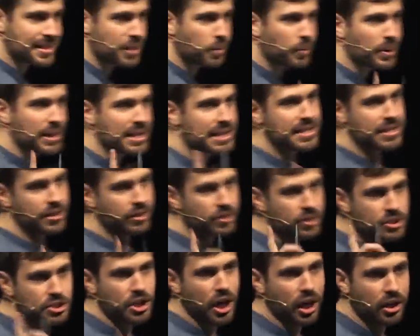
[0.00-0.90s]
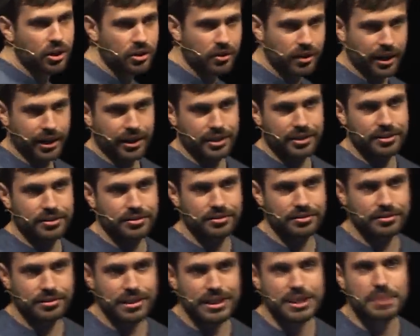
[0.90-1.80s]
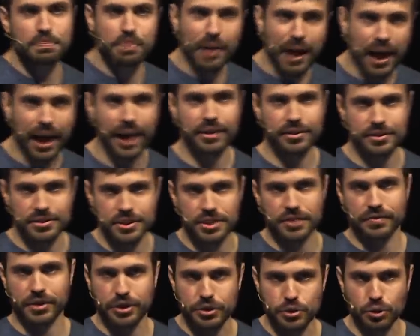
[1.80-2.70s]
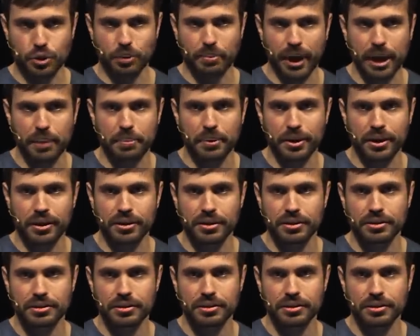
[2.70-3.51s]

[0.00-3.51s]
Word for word: that we still tolerate these piles of virtual paper